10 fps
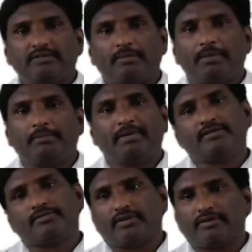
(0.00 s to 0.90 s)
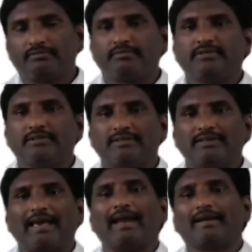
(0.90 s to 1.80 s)
sub-elements, we
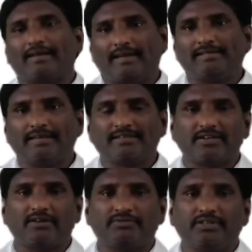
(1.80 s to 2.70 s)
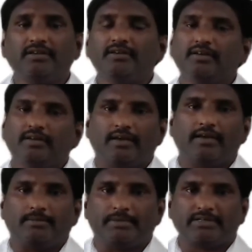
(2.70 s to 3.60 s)
characterization of the
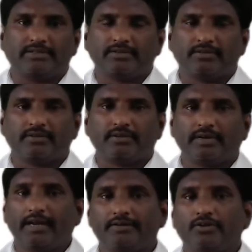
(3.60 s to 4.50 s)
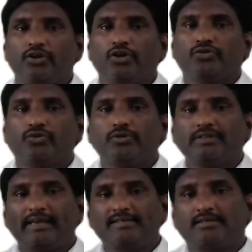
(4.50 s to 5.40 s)
element, right? So
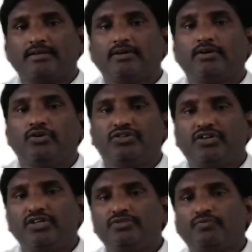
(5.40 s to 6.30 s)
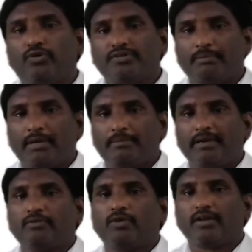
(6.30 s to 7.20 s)
next, these 4
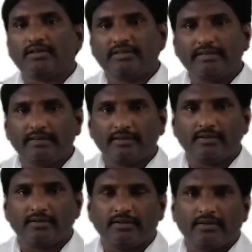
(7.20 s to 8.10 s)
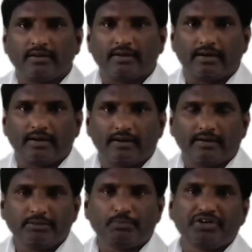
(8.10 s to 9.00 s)
sub-elements, what are
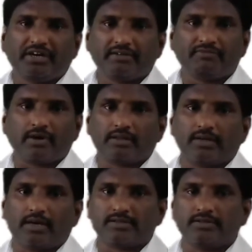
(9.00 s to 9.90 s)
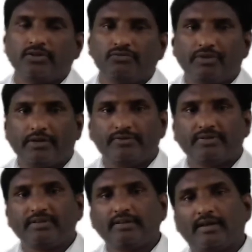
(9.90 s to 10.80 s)
the input data format? We are
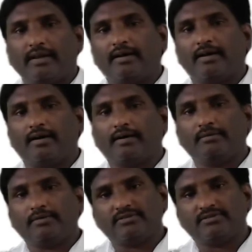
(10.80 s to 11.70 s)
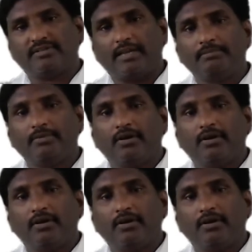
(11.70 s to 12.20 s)
using same